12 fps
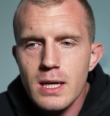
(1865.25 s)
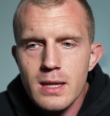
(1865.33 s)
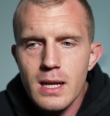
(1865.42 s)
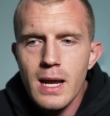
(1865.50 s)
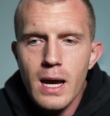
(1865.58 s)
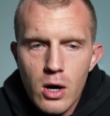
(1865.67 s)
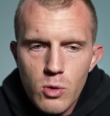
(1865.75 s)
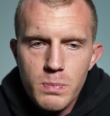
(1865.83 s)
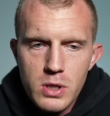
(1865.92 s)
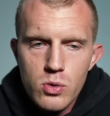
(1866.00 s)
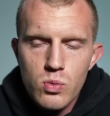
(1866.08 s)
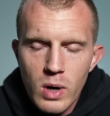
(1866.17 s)
and then
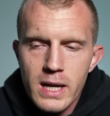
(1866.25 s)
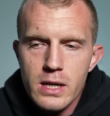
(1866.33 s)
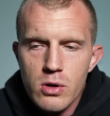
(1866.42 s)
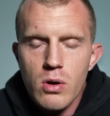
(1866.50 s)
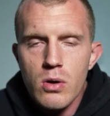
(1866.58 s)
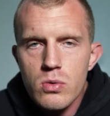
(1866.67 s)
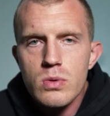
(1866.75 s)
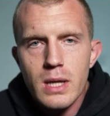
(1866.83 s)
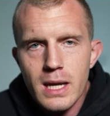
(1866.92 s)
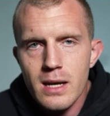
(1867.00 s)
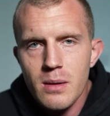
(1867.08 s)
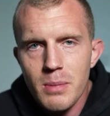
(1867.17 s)
help you write your own
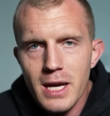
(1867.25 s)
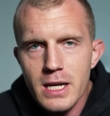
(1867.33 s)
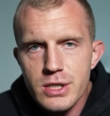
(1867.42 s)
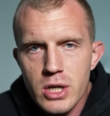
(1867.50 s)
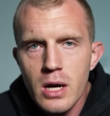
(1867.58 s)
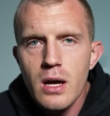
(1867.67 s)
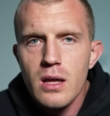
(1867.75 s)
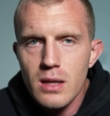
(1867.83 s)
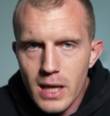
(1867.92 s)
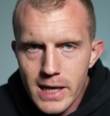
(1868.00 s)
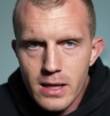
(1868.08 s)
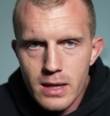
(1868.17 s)
landing page
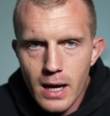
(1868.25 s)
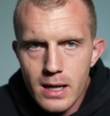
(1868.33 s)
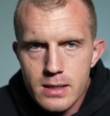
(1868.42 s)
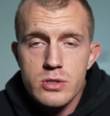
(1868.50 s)
like that.